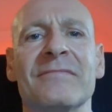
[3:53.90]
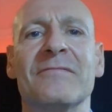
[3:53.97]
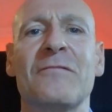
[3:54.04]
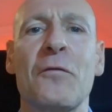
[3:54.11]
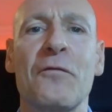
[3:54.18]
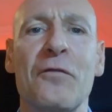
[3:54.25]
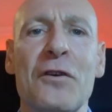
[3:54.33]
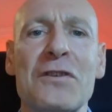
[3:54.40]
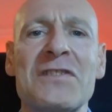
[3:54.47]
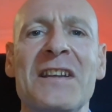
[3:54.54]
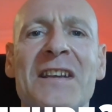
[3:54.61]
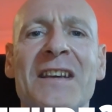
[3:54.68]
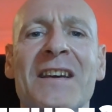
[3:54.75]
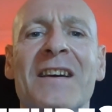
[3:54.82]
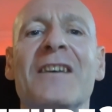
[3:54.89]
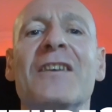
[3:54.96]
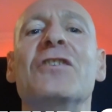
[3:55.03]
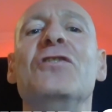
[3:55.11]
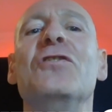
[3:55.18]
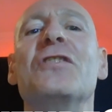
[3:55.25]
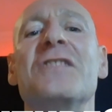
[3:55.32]
Well, firstly,
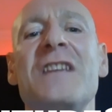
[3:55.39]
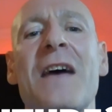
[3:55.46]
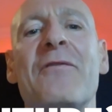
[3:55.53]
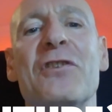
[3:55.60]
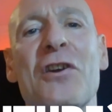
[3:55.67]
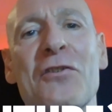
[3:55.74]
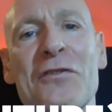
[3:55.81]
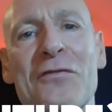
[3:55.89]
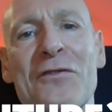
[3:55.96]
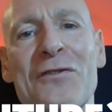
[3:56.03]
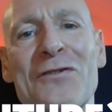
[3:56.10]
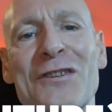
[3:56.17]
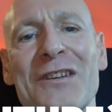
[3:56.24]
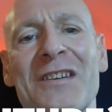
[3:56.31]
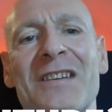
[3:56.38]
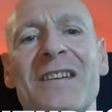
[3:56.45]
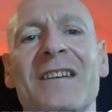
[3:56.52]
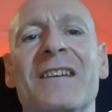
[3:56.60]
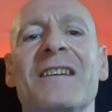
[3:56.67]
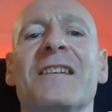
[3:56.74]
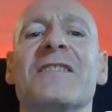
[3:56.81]
you can never know the future.
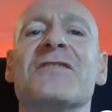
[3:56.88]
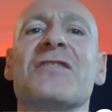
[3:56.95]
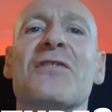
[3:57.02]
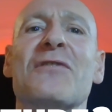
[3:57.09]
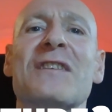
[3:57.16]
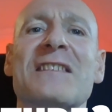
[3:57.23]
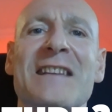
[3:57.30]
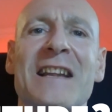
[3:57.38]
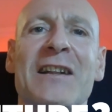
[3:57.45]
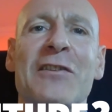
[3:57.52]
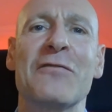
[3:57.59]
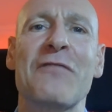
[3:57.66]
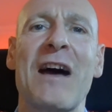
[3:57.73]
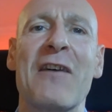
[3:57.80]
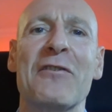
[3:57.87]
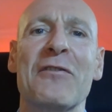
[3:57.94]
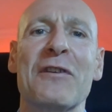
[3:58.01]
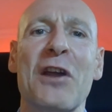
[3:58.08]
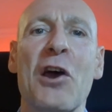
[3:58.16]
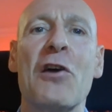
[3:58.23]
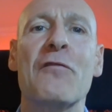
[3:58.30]
So there's little value
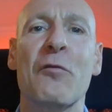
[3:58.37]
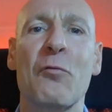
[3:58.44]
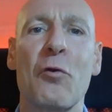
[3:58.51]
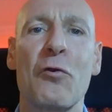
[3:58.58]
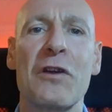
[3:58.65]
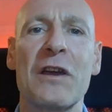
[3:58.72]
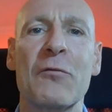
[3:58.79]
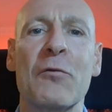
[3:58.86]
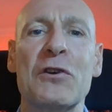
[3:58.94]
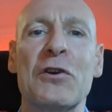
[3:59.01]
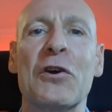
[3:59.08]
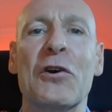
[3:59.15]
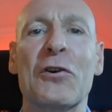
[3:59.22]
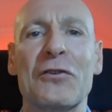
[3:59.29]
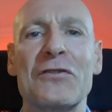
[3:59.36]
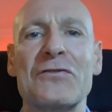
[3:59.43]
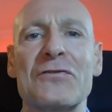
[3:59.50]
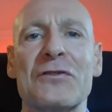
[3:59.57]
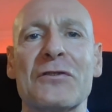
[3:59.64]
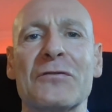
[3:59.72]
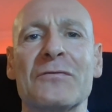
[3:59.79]
in over-worrying what you can't
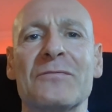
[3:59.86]
control.